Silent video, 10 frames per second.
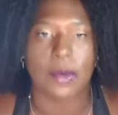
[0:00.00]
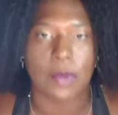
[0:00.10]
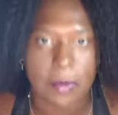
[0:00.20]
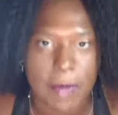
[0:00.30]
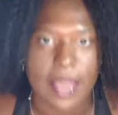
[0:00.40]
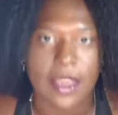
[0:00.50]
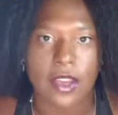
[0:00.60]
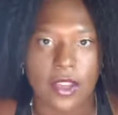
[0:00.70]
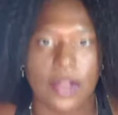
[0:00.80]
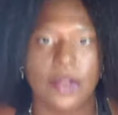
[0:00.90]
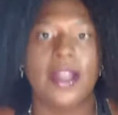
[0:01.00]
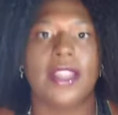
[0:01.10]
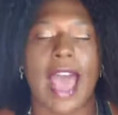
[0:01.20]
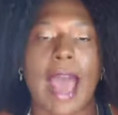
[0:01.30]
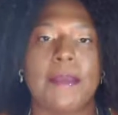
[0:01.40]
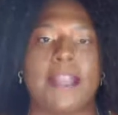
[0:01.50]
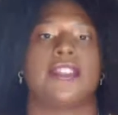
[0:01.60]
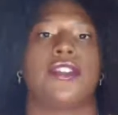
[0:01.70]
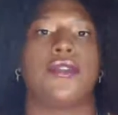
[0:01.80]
that will make you the happiest.